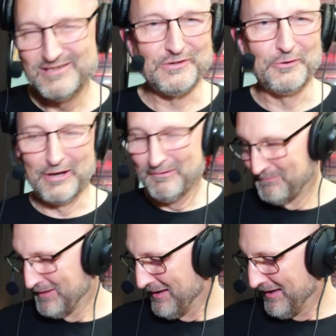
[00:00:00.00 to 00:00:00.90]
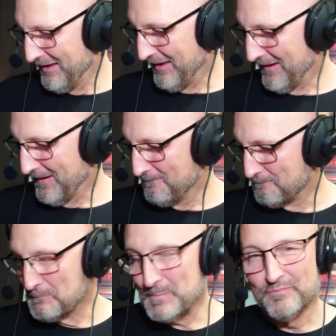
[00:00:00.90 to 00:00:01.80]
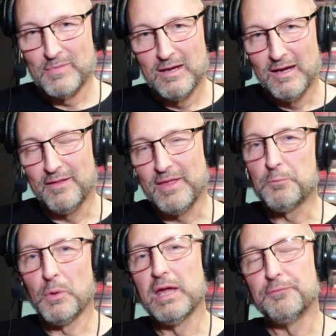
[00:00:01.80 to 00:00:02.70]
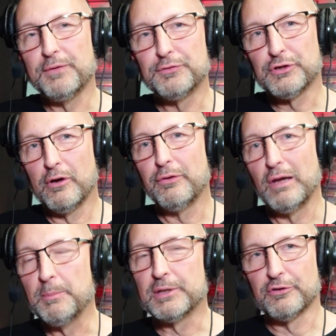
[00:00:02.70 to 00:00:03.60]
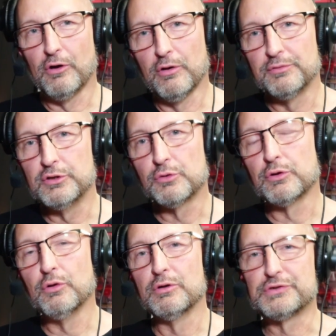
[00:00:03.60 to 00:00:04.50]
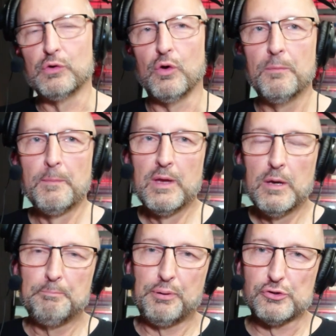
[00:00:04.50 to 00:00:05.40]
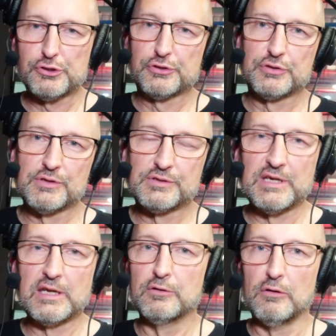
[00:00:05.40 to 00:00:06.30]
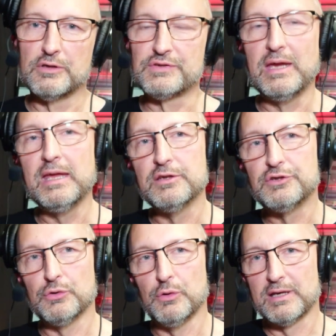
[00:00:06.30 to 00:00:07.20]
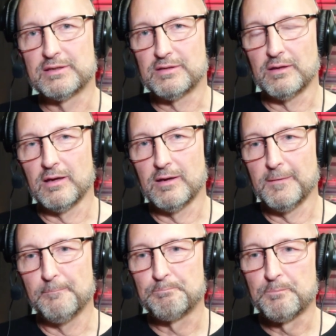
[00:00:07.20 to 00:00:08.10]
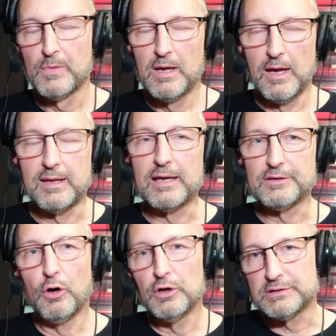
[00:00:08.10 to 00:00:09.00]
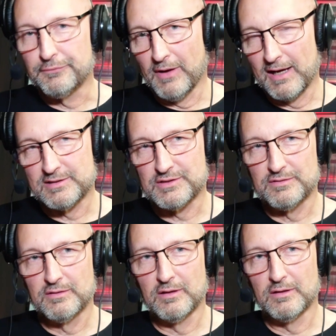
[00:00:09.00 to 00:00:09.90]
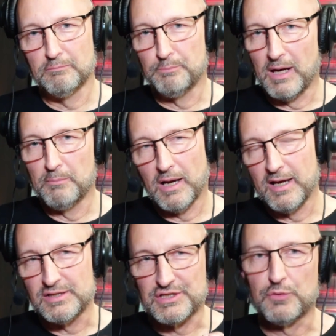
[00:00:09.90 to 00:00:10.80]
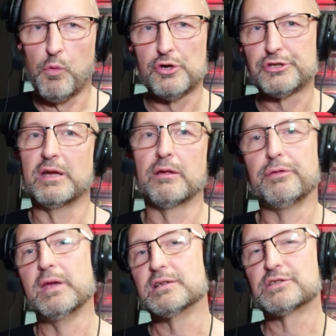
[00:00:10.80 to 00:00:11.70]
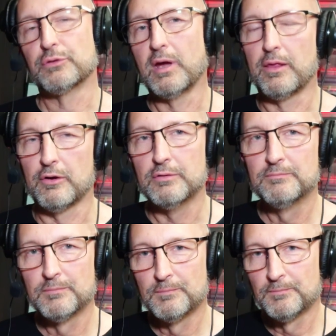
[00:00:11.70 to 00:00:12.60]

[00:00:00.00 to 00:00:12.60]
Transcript: Sorry. And that way, if you turn the limiter on, you could also push signals into it and get artifacts by squashing things together.